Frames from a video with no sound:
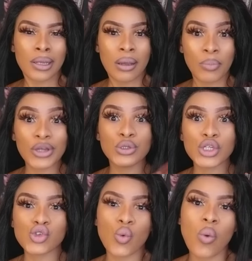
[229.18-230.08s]
But you
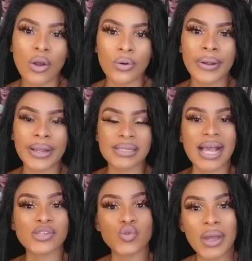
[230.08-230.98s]
need to work on it.
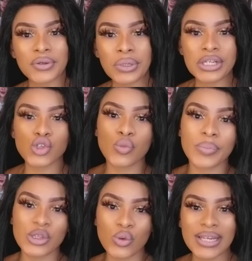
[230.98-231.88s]
As you are doing it, you'll
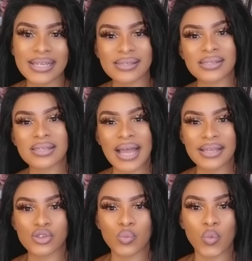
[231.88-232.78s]
be doing
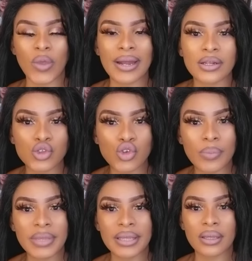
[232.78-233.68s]
exercise, wearing
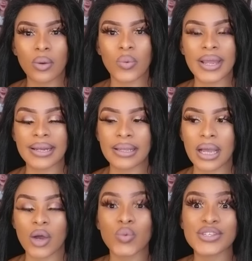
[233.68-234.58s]
tummy, wearing
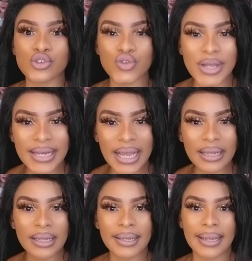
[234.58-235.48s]
a waist
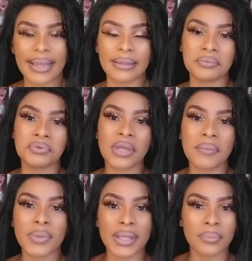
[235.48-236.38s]
trainer, and you
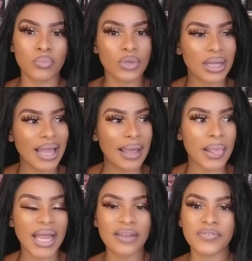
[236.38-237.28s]
can be
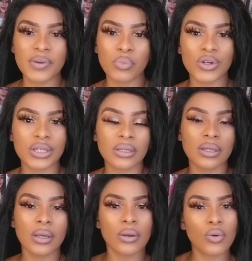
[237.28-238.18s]
like every morning
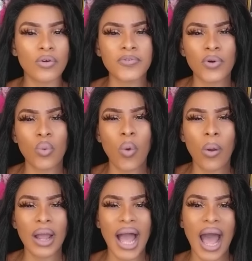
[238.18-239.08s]
go for a
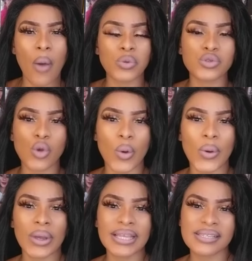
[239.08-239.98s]
walk out
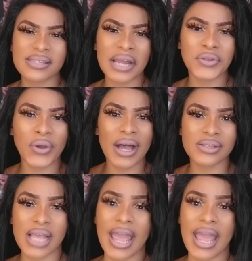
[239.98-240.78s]
or inside your house.